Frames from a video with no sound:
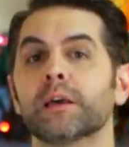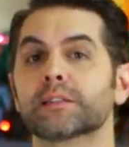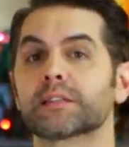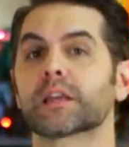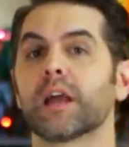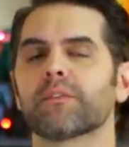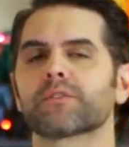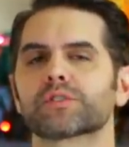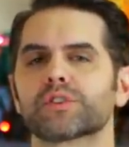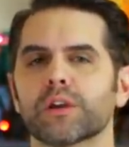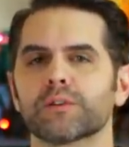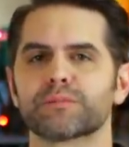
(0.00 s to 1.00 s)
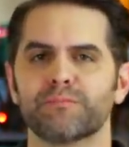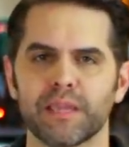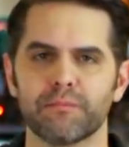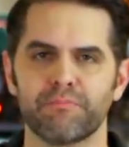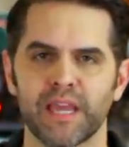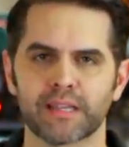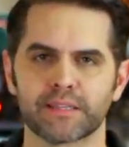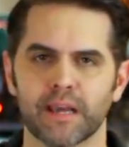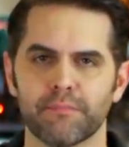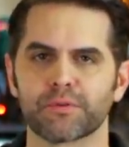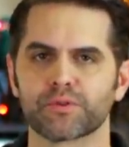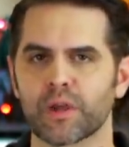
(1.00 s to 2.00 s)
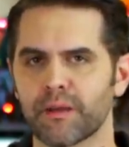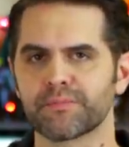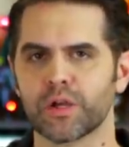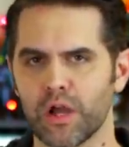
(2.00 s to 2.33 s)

to cover Joe's being picked up or dropped